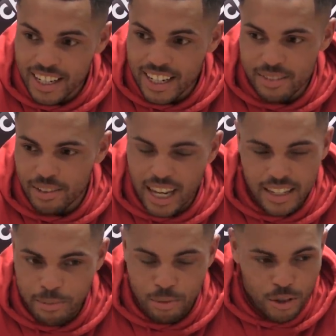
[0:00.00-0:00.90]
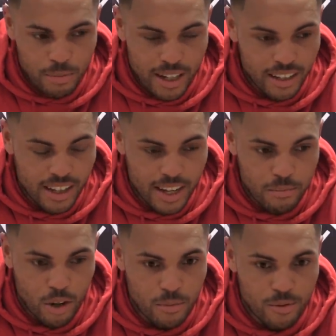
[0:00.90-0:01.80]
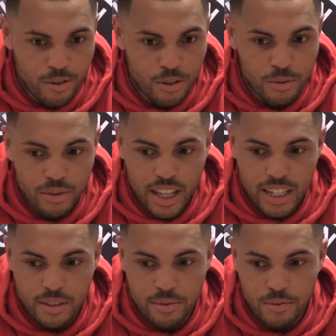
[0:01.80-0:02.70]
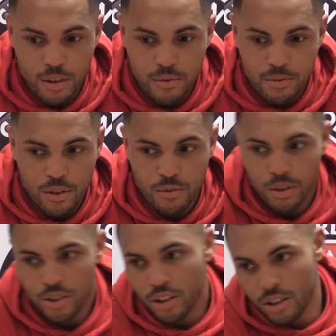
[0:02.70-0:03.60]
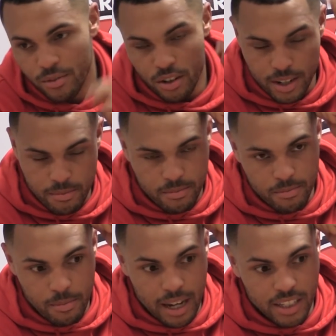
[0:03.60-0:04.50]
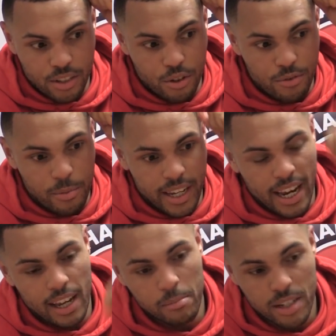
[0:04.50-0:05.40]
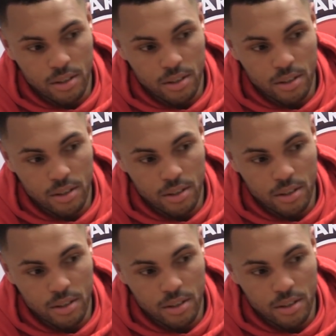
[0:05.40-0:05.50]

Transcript: he's a fantastic prospect, coming through the likes of what Charlton have already managed to do from the academy.